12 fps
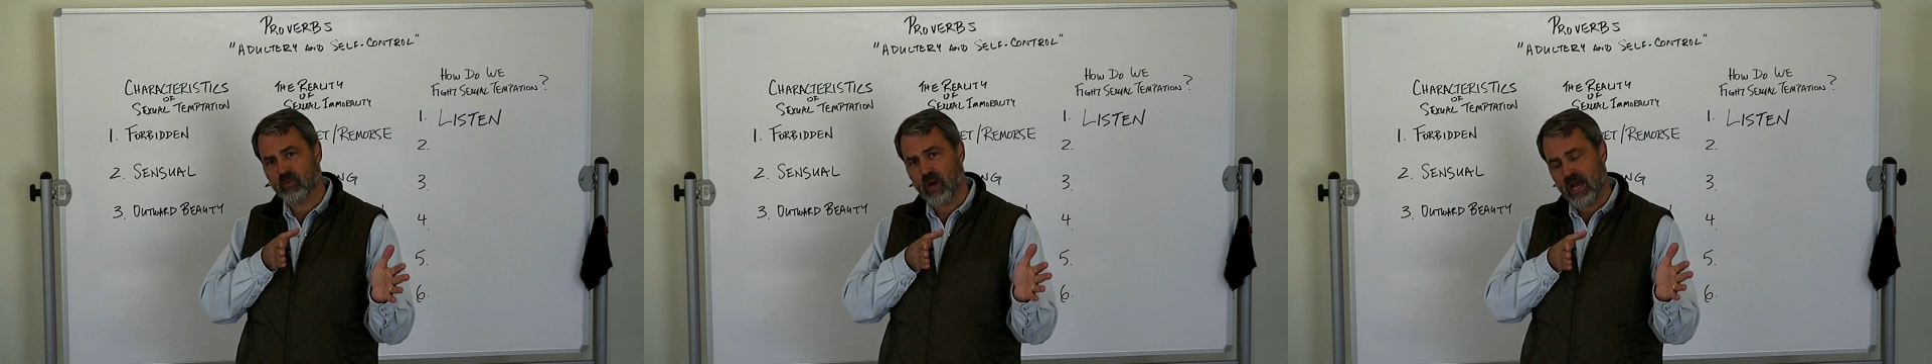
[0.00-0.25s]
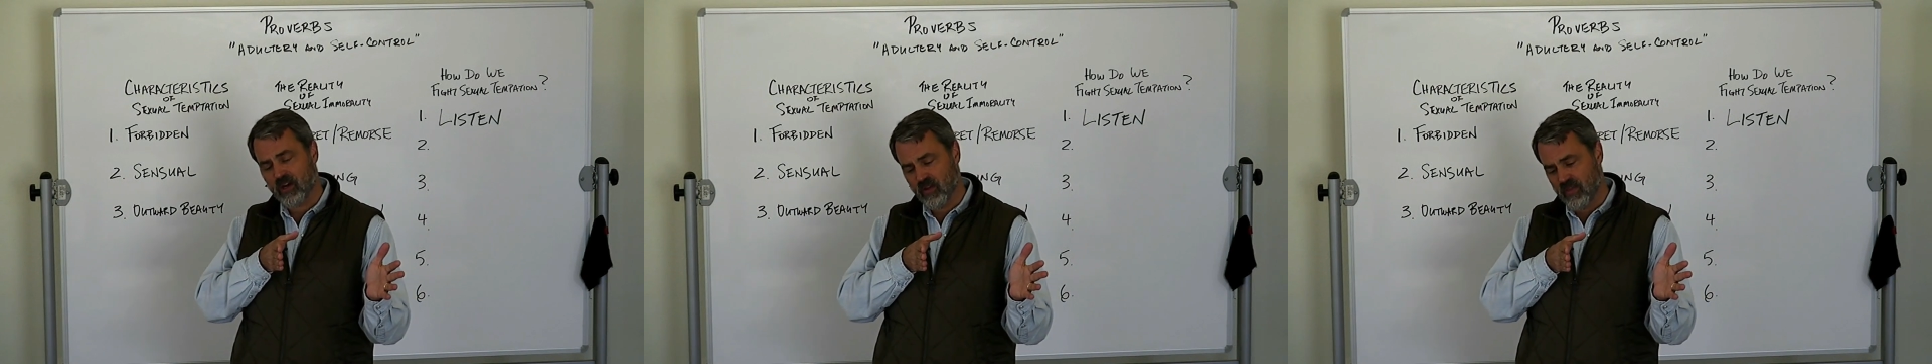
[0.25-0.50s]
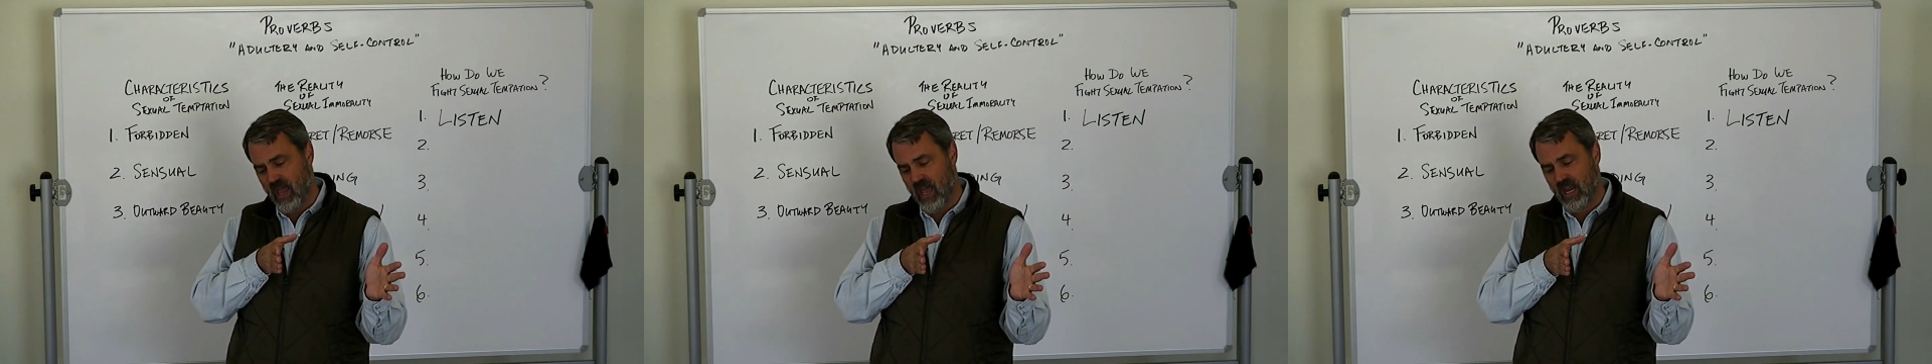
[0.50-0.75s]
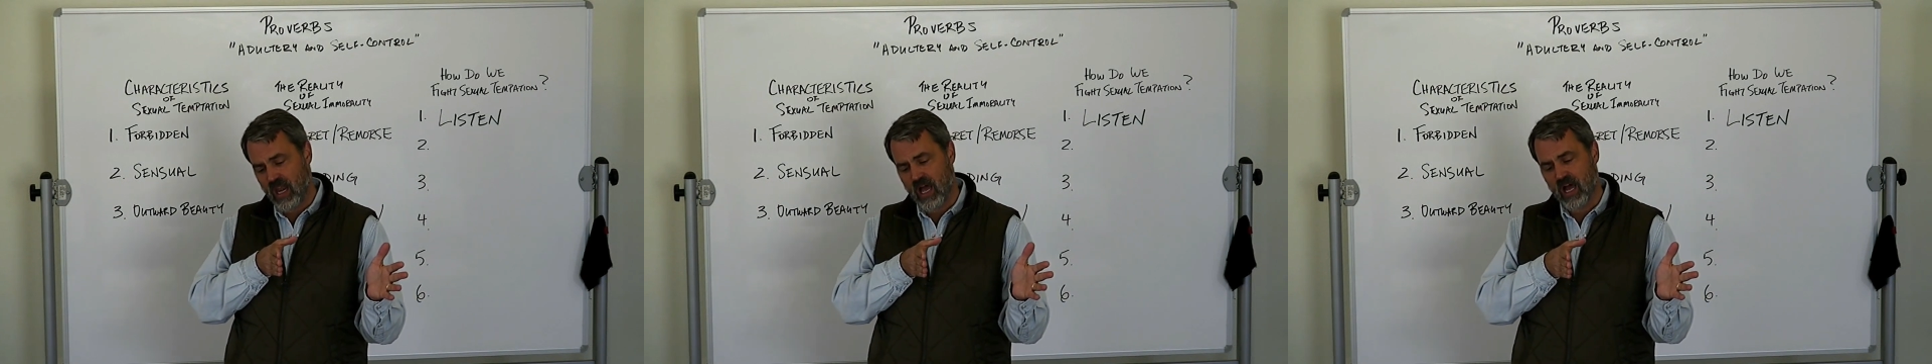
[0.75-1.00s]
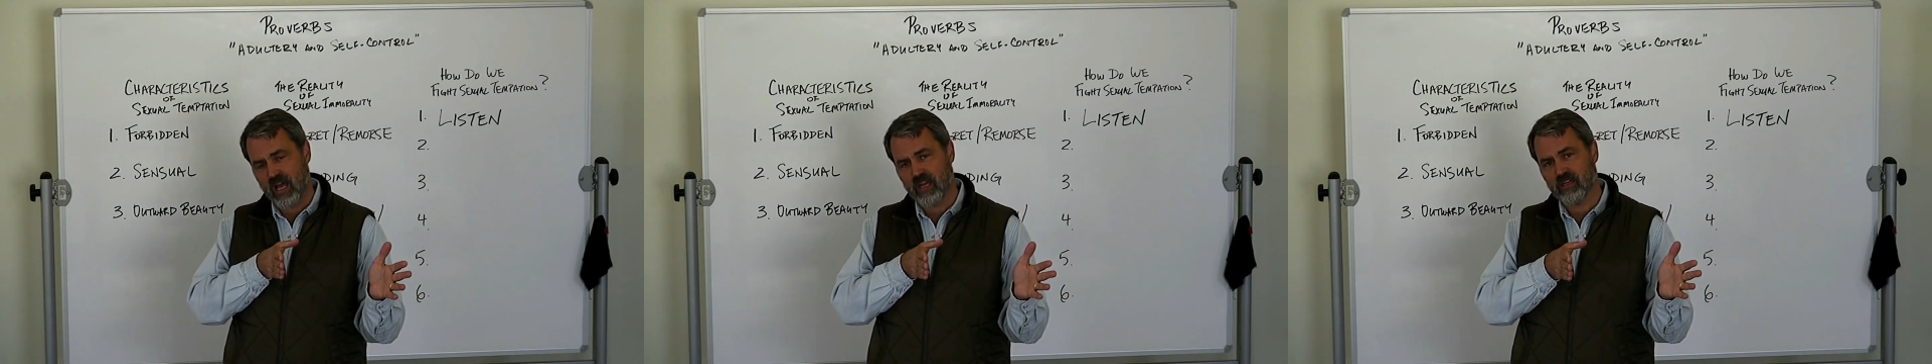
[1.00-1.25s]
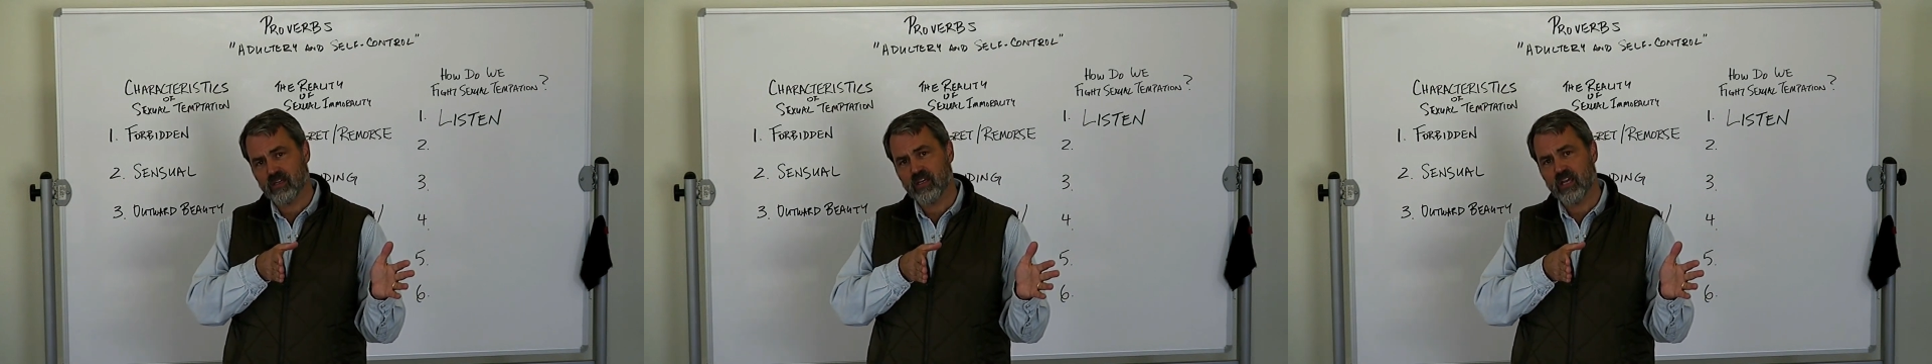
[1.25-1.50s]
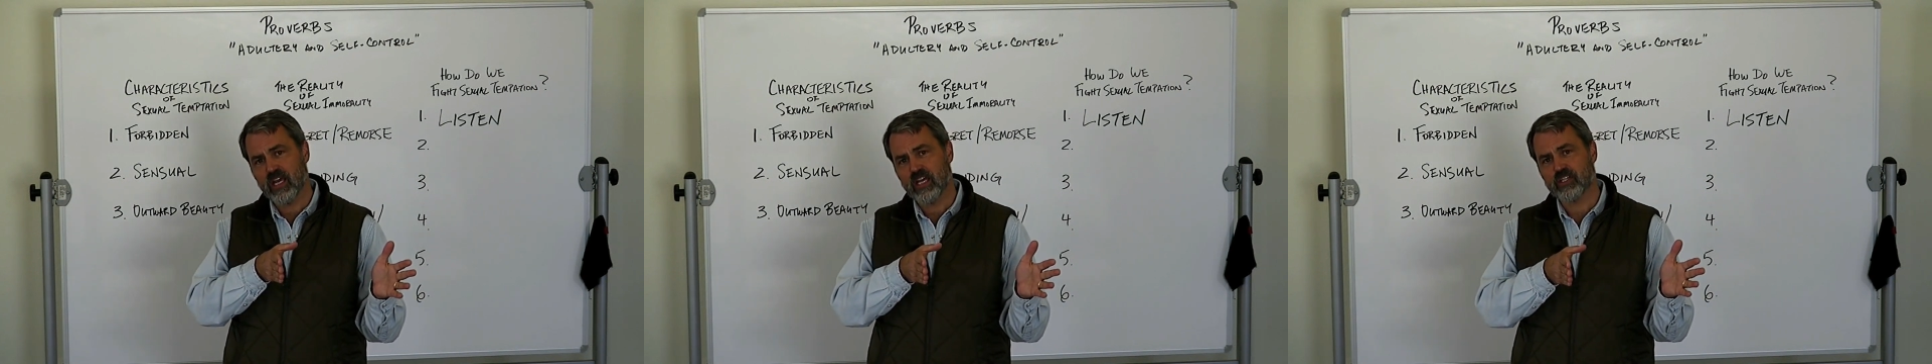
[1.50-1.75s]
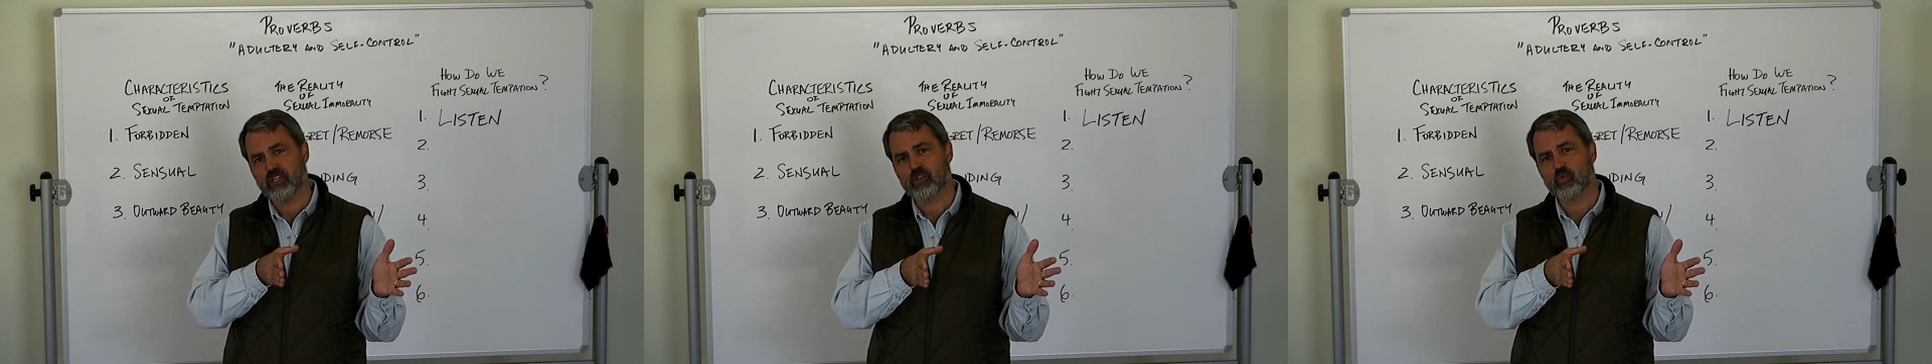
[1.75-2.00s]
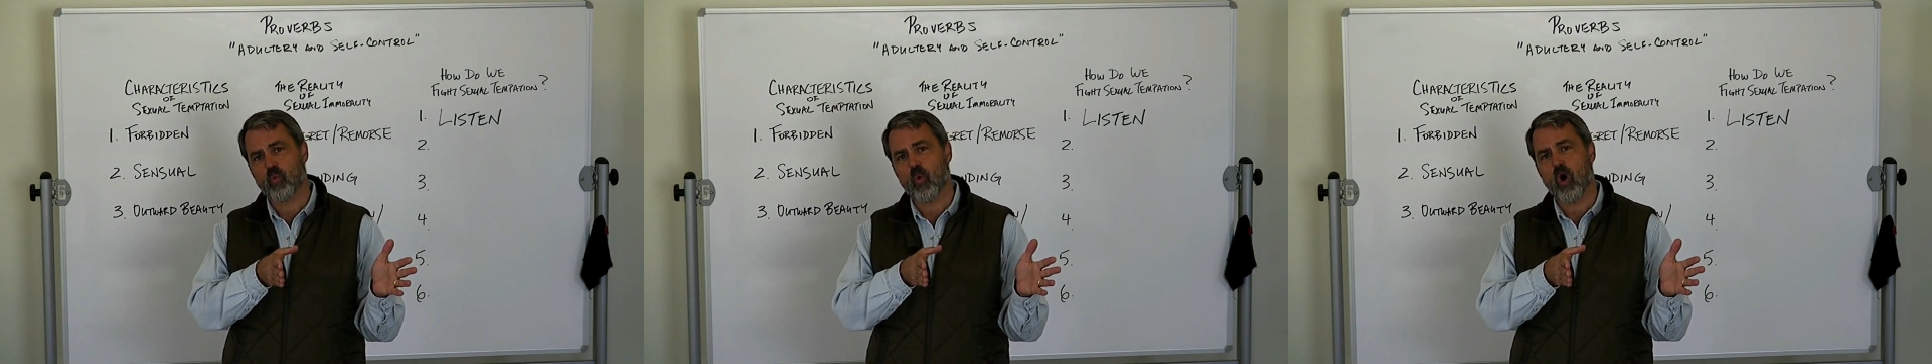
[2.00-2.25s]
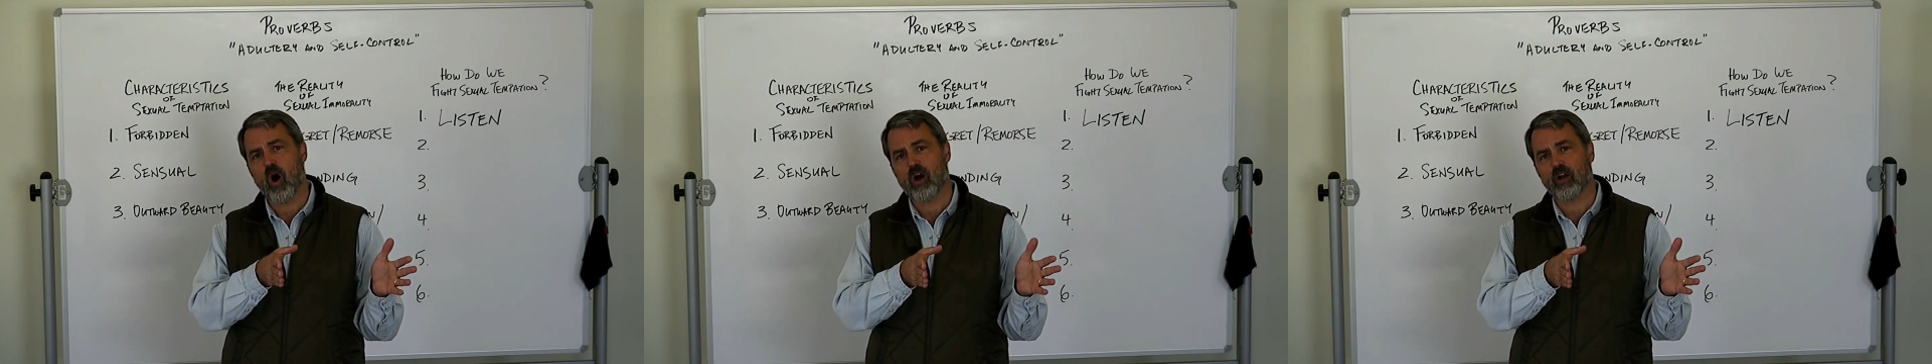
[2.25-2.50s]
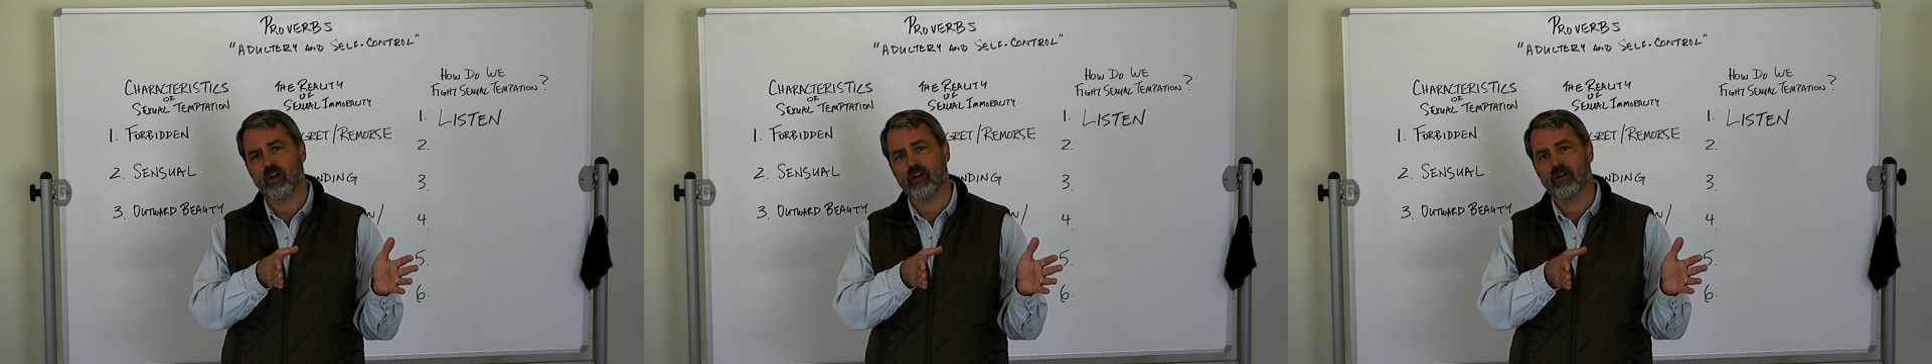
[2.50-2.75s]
right on that line and just walk